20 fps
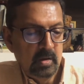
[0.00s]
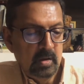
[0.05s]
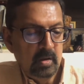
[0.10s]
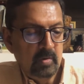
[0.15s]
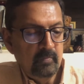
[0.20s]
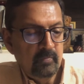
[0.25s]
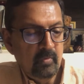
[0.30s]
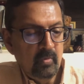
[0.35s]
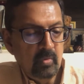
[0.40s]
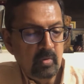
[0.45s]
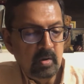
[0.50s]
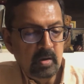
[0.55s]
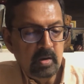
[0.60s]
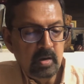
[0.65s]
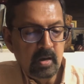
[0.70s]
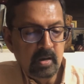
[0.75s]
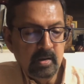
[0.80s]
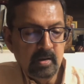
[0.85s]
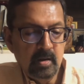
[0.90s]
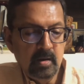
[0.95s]
If
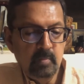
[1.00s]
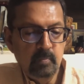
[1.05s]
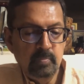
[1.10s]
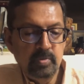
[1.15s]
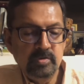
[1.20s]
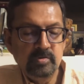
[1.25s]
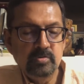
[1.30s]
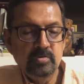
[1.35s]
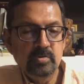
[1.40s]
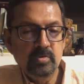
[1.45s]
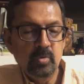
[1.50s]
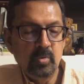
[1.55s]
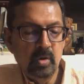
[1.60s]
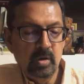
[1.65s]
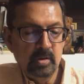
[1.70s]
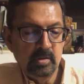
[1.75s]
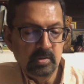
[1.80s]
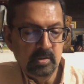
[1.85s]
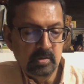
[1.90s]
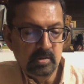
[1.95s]
only I can piece
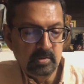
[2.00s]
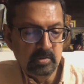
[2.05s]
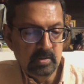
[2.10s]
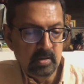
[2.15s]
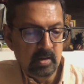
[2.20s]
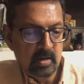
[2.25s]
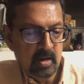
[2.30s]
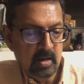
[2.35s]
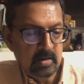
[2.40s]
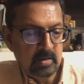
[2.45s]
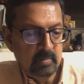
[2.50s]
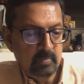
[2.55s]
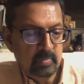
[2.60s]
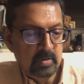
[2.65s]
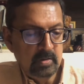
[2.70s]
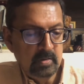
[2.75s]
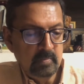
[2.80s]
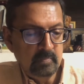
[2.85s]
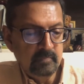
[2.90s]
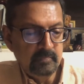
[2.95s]
together the light
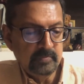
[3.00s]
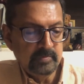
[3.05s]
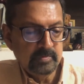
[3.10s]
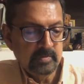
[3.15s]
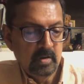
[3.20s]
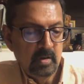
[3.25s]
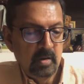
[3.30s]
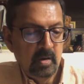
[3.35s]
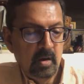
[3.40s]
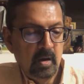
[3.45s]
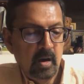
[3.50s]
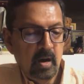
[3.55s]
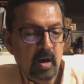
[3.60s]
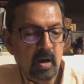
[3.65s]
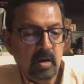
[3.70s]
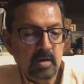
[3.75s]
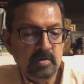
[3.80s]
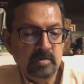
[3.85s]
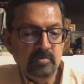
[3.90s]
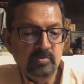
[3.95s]
beams.
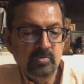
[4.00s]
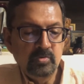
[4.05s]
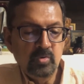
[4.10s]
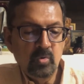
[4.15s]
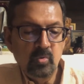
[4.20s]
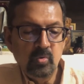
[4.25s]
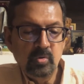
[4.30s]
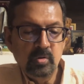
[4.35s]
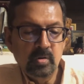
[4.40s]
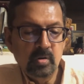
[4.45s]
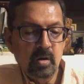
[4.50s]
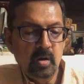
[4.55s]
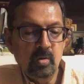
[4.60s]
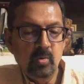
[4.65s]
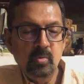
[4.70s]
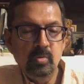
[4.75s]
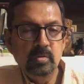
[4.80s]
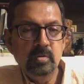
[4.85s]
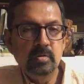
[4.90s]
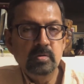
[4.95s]
Eyes don't
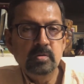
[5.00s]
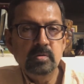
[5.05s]
count the